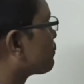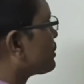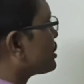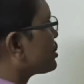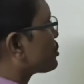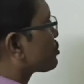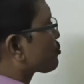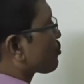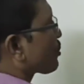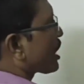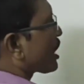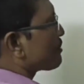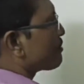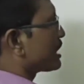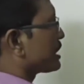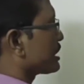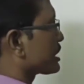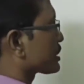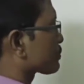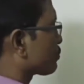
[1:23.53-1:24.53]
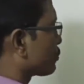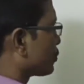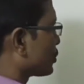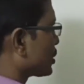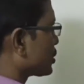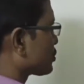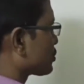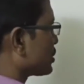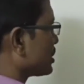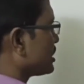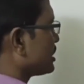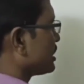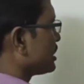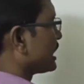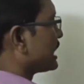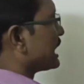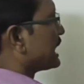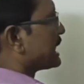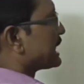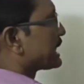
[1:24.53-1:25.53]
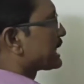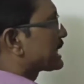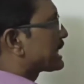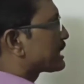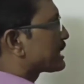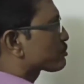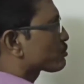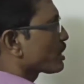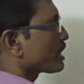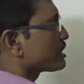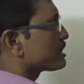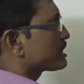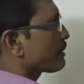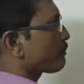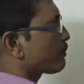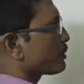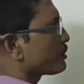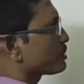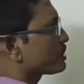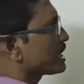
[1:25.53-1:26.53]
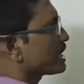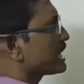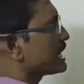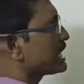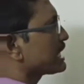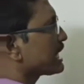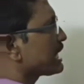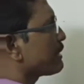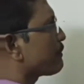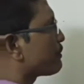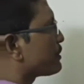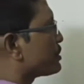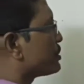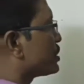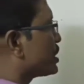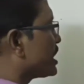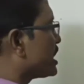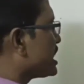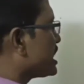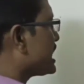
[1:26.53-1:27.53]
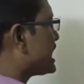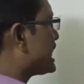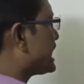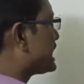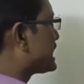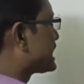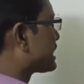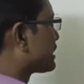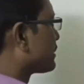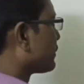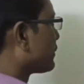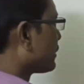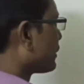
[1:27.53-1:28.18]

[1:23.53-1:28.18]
b square minus 4ac. Case wise, if we think, if d